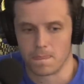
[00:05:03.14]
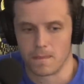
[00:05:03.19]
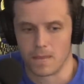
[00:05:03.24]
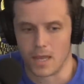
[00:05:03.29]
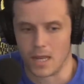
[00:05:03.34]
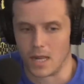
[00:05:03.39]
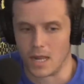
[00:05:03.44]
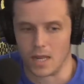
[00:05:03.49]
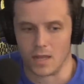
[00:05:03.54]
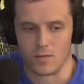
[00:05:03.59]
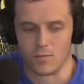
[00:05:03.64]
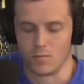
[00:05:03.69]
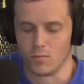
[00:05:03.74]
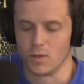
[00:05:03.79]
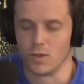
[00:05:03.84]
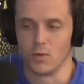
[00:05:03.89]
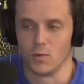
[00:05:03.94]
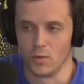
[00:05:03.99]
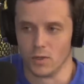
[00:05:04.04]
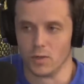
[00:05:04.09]
And I
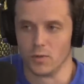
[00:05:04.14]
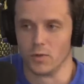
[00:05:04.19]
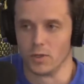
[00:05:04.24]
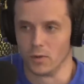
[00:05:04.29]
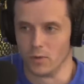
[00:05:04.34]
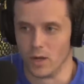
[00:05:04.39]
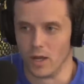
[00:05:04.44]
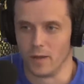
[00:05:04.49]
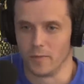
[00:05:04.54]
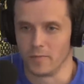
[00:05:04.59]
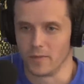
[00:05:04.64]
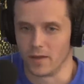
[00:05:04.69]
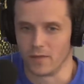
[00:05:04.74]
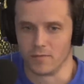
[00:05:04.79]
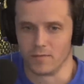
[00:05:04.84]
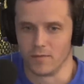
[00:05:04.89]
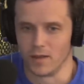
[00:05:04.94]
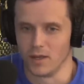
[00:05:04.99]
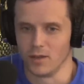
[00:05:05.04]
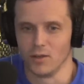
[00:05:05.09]
did really, really well.
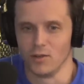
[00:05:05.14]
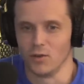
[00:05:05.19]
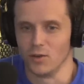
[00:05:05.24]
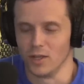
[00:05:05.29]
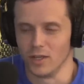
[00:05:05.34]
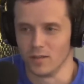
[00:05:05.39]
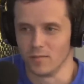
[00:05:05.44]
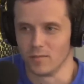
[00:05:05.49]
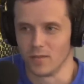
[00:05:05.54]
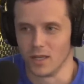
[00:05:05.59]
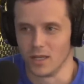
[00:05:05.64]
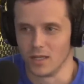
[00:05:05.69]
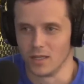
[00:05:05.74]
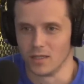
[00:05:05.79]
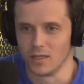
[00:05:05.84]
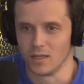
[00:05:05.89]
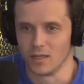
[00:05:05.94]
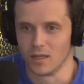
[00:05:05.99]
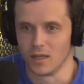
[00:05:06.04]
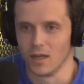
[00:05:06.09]
I knew it,
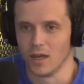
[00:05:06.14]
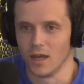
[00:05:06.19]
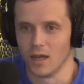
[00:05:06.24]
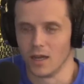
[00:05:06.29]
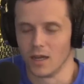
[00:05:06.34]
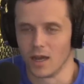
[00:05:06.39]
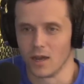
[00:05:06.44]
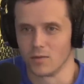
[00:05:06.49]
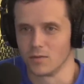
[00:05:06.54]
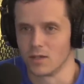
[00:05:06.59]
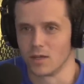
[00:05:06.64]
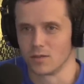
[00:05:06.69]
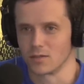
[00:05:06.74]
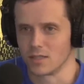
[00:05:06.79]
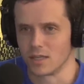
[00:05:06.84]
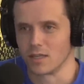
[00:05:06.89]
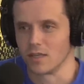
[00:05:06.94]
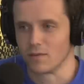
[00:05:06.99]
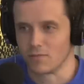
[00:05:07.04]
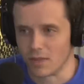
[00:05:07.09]
and I
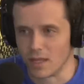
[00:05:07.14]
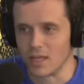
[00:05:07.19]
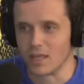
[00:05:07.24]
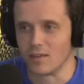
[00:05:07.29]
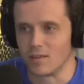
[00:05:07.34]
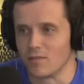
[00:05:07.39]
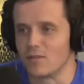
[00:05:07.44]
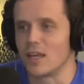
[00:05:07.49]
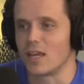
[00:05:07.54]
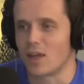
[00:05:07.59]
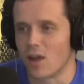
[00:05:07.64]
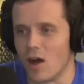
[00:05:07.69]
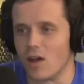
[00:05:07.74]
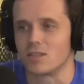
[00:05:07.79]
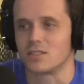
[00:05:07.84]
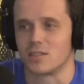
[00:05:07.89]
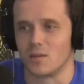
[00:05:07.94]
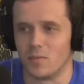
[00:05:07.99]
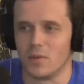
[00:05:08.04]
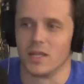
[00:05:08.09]
was like, if they
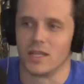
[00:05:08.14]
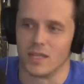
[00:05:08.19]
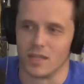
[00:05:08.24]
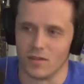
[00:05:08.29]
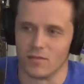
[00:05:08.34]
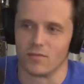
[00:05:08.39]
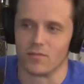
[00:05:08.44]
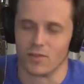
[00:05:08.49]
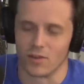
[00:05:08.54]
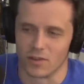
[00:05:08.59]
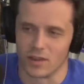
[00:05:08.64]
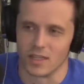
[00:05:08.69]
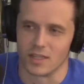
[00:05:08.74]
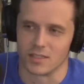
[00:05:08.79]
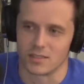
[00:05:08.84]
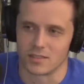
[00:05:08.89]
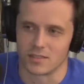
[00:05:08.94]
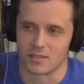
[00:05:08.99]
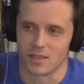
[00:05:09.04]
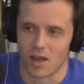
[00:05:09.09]
call somebody in for
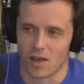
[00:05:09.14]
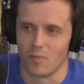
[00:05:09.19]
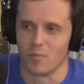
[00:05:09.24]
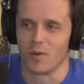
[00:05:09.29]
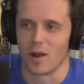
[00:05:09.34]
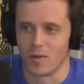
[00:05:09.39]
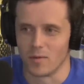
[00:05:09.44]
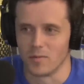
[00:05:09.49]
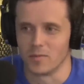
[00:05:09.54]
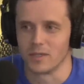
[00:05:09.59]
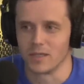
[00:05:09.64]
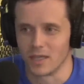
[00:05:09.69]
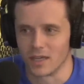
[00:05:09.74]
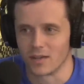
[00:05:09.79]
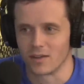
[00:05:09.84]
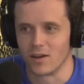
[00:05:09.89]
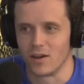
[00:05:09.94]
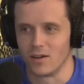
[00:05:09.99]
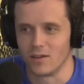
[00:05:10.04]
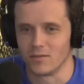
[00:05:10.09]
this, I'll probably
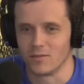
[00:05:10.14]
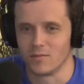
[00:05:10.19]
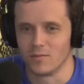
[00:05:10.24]
get called.